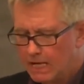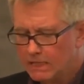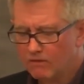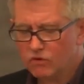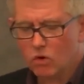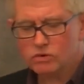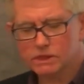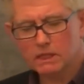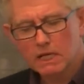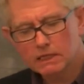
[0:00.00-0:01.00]
Now, of
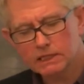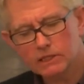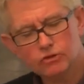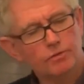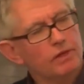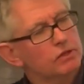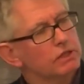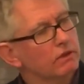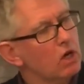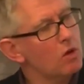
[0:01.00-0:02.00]
course, the
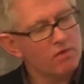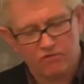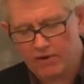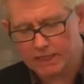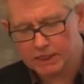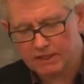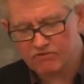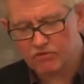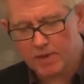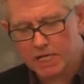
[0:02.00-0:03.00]
distribution of common factual
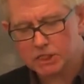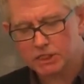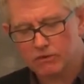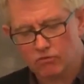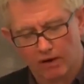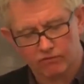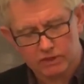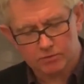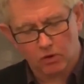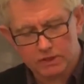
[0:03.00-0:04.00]
information and
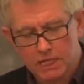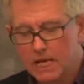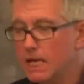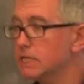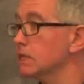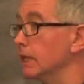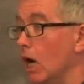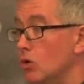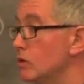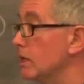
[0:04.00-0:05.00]
reference points isn't the
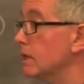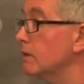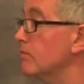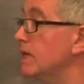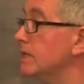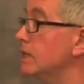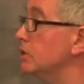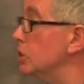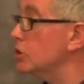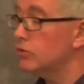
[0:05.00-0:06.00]
only thing media
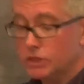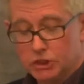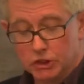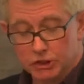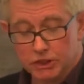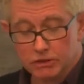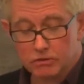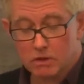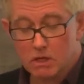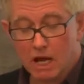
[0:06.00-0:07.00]
do and should do.